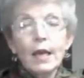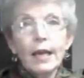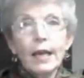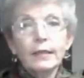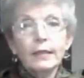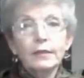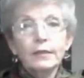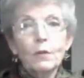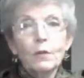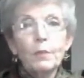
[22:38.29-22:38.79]

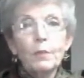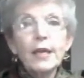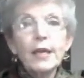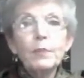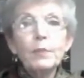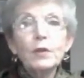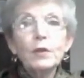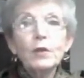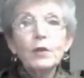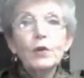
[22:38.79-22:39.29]
And so
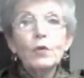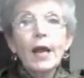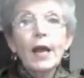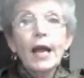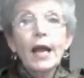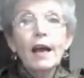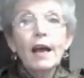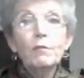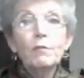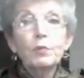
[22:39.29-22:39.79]
people who
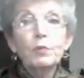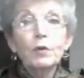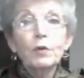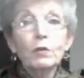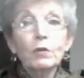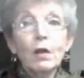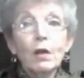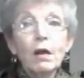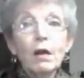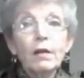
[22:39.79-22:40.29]
have
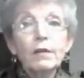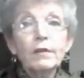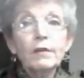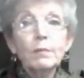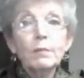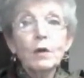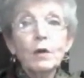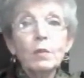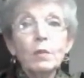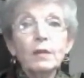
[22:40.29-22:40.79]
prolonged
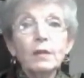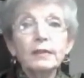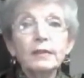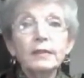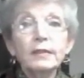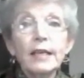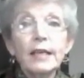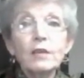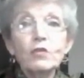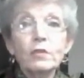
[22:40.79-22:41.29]

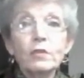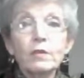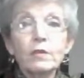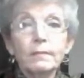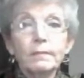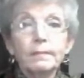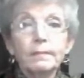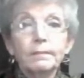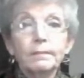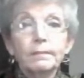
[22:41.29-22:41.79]
immobilization
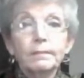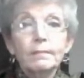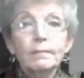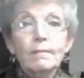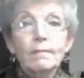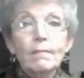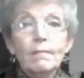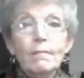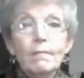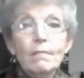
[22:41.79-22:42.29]

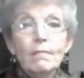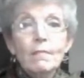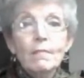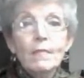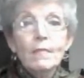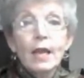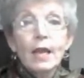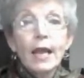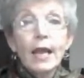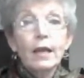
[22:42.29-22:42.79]

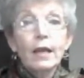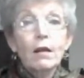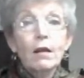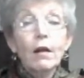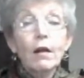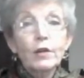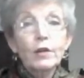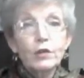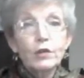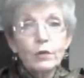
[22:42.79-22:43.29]
and
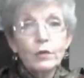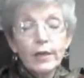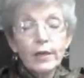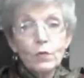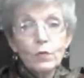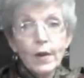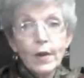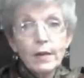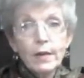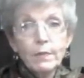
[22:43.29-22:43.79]
aren't
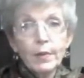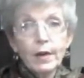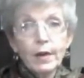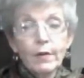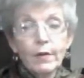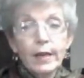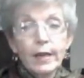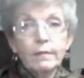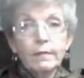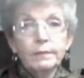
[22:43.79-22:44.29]
doing weight
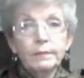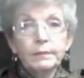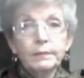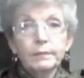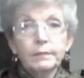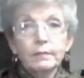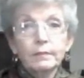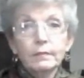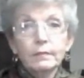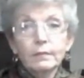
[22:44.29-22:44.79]
bearing,
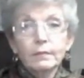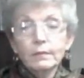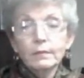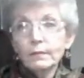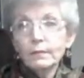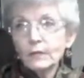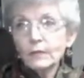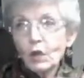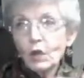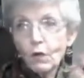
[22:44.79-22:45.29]

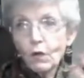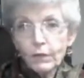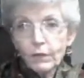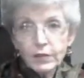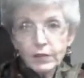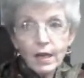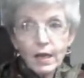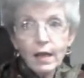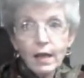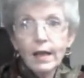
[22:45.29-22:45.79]

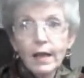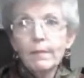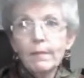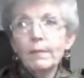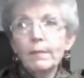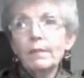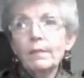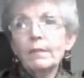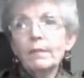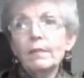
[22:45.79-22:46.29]
over
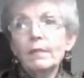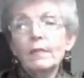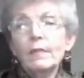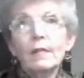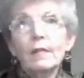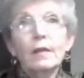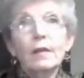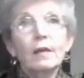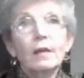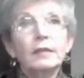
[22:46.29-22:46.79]
time,
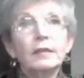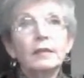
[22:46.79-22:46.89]
the